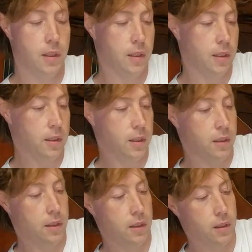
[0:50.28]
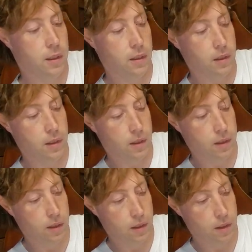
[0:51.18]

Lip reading: No one is speaking in this clip.